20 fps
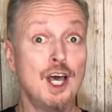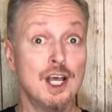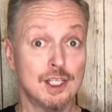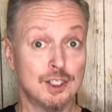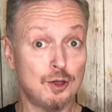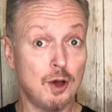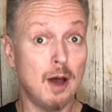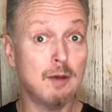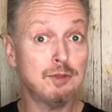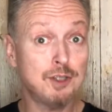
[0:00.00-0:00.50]

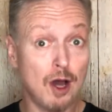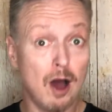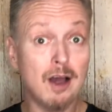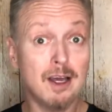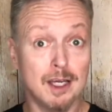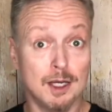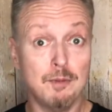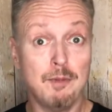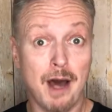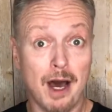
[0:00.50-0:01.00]
So I'm
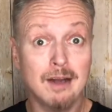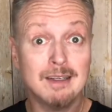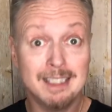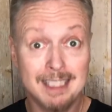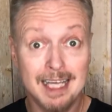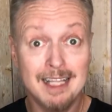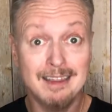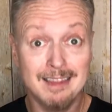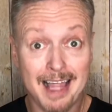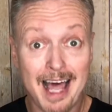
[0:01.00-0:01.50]
talking about
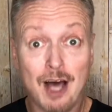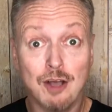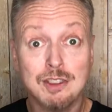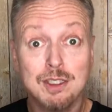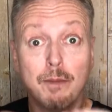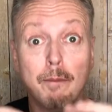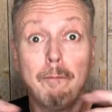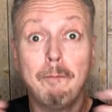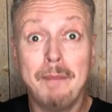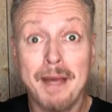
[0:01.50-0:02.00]

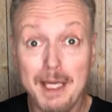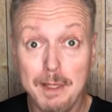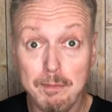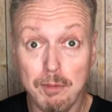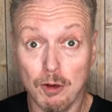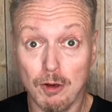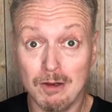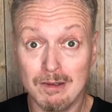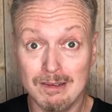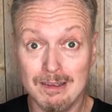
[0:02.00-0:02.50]
10,000
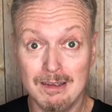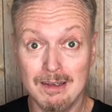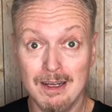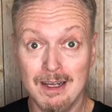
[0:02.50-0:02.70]
people